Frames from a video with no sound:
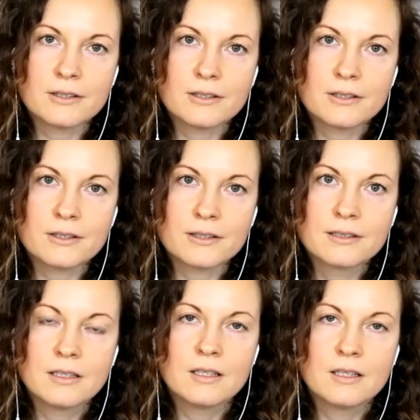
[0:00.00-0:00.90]
later,
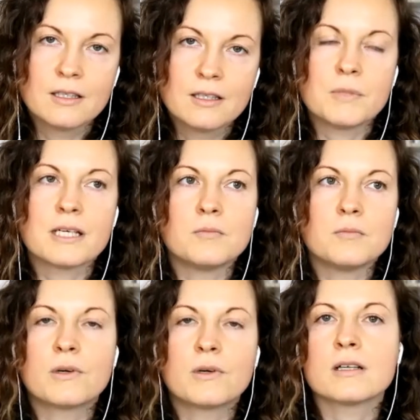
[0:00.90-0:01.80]

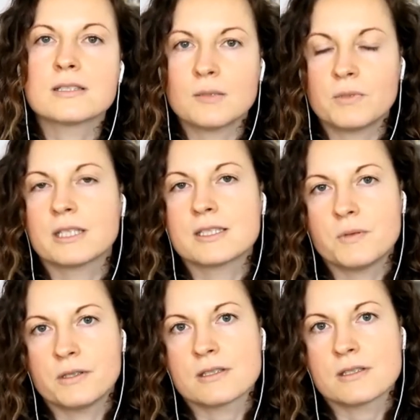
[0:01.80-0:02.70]
because the more someone
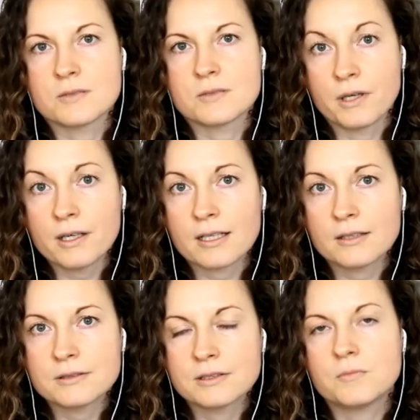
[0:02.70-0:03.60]
experiences
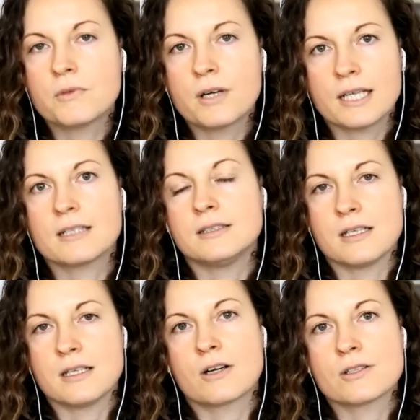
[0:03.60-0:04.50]
burnout, the more
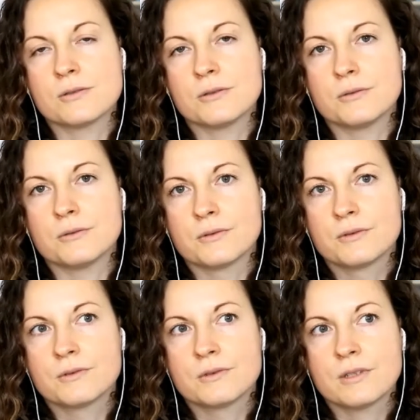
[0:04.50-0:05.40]
likely they are to
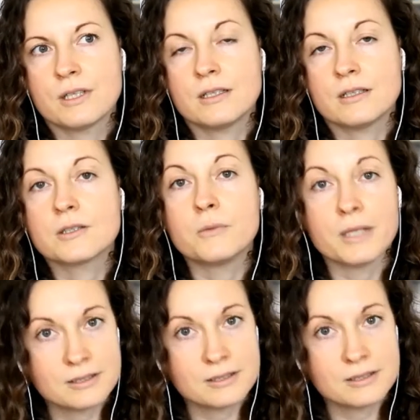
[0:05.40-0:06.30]
uh,
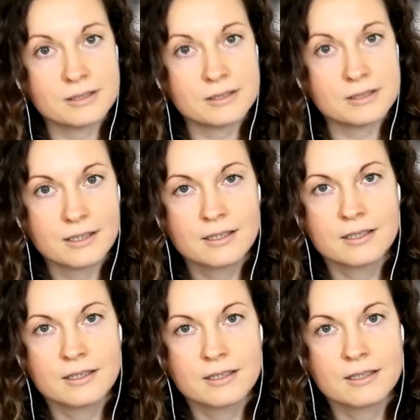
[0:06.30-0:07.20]
quit,
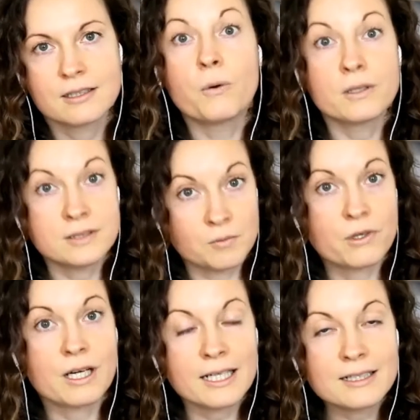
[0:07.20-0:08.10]
or yeah.
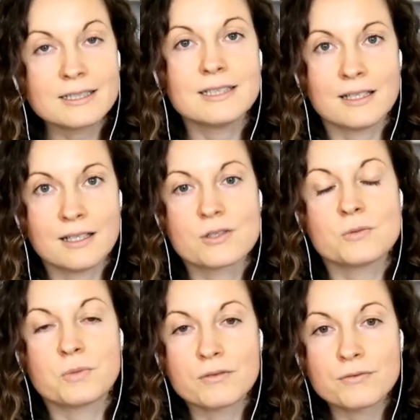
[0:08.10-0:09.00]
the more likely they
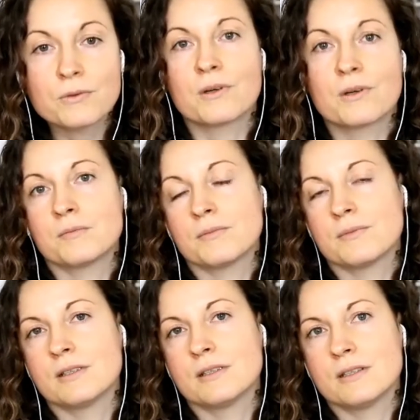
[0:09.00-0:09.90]
are to
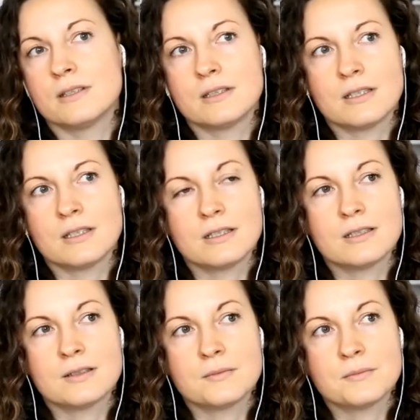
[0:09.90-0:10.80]
perform
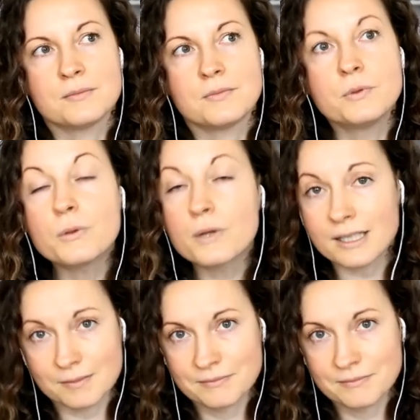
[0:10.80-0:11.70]
um,
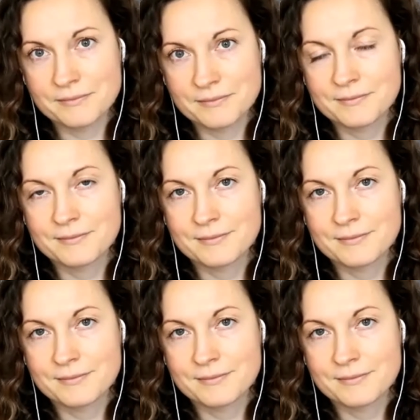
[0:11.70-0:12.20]
poorly.